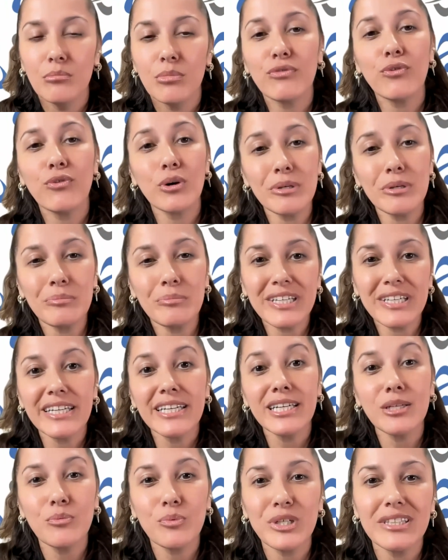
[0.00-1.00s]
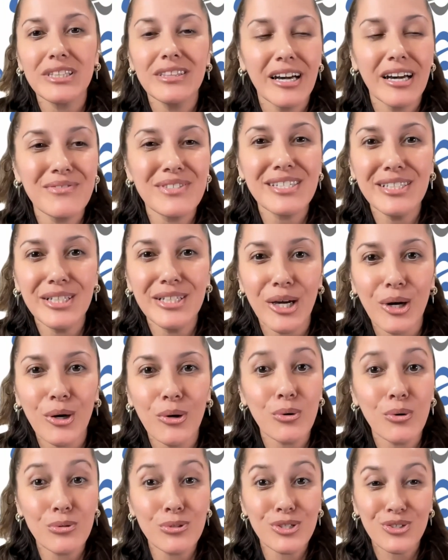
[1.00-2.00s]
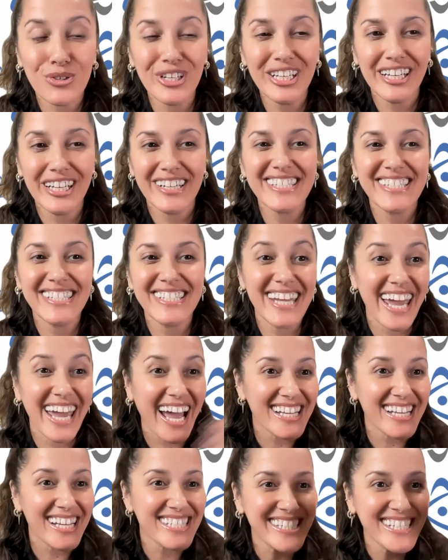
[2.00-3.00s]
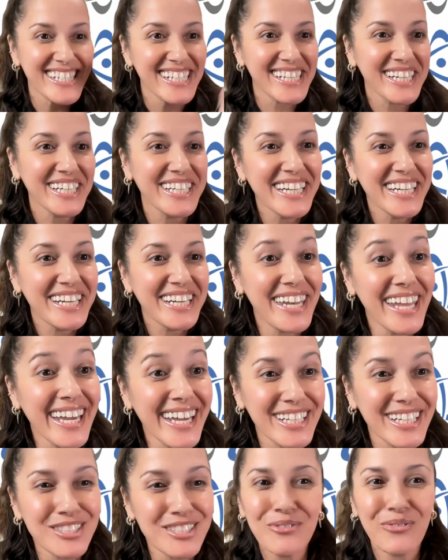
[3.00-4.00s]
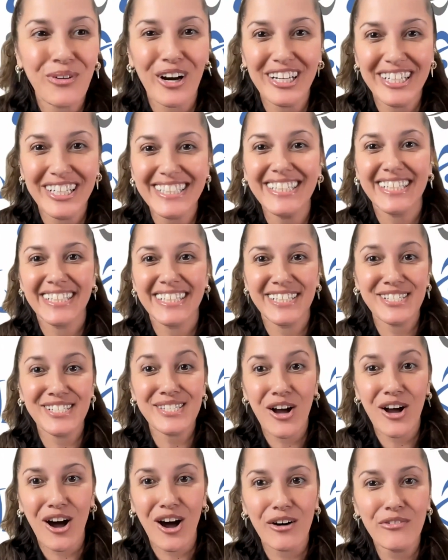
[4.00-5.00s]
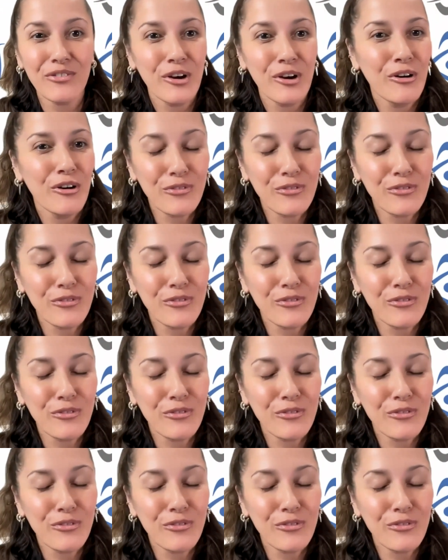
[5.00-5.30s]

Before we begin, we'd love to know who's joining us today. I see, Ned, you've already kicked us off.